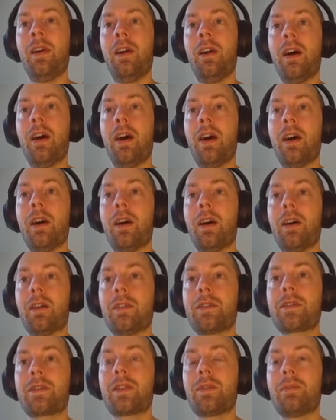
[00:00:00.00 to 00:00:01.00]

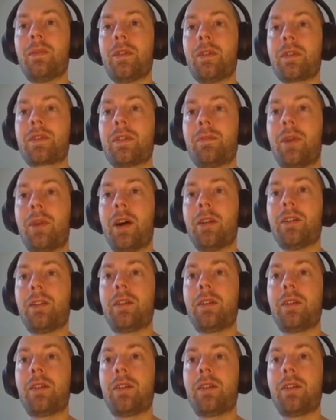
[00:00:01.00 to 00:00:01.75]
And some other